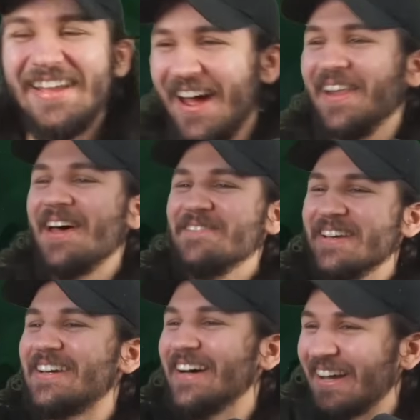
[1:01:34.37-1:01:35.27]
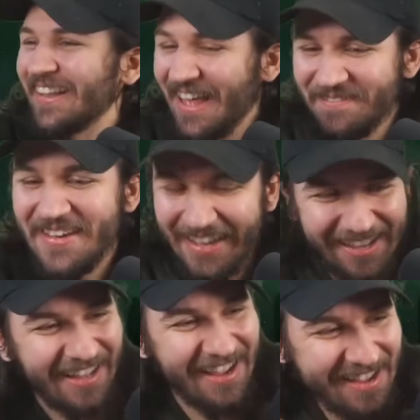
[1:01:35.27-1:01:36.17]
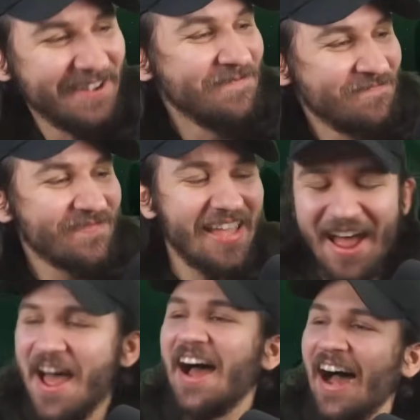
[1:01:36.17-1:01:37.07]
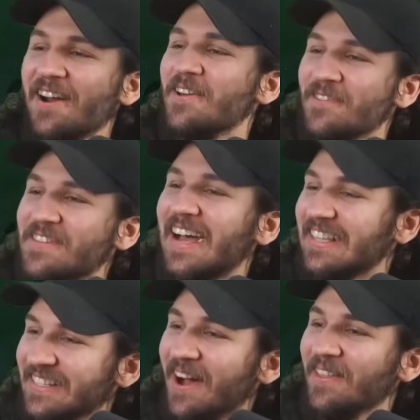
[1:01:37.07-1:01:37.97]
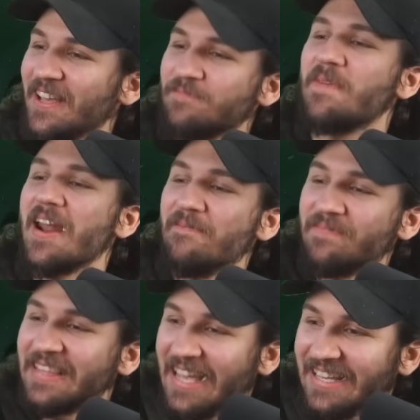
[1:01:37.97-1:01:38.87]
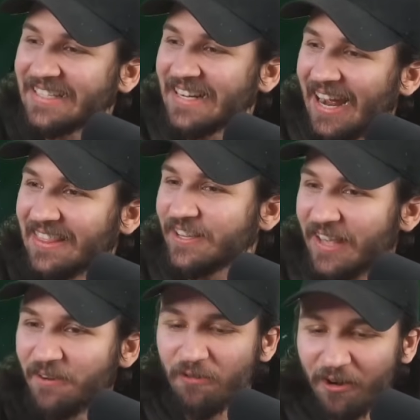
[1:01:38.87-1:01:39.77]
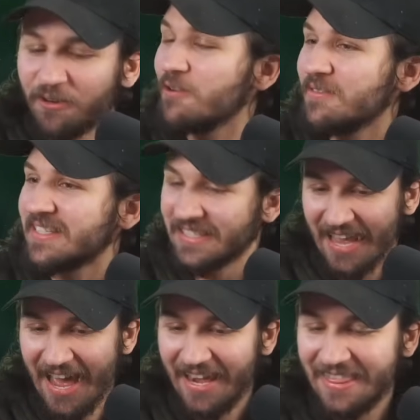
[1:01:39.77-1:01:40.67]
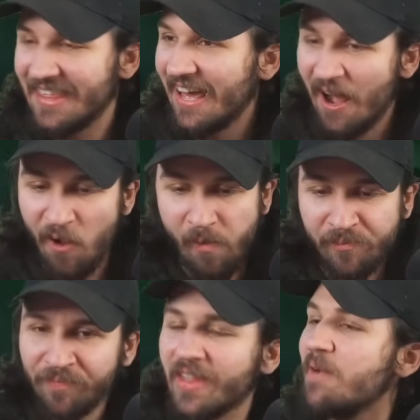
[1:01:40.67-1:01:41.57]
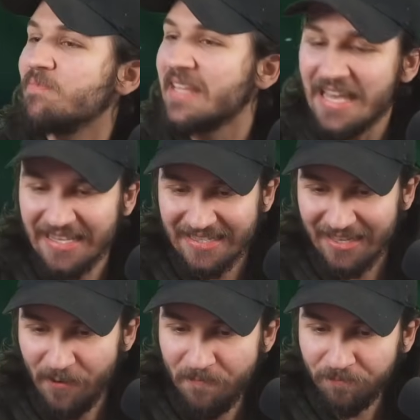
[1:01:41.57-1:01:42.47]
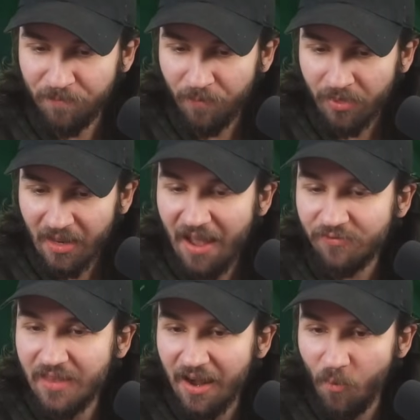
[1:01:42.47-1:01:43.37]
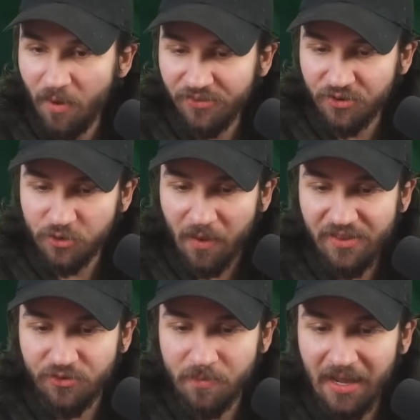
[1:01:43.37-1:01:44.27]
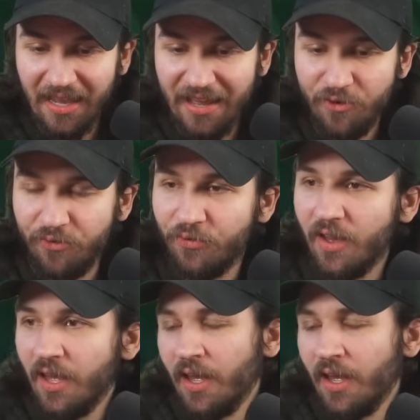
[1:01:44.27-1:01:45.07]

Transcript: Yo, let me cook. Let me cook. I, I don't know if you guys know this, but I'm decent at this, like, Recruits kind of thing. I'm decent. I've done it once or twice in my life.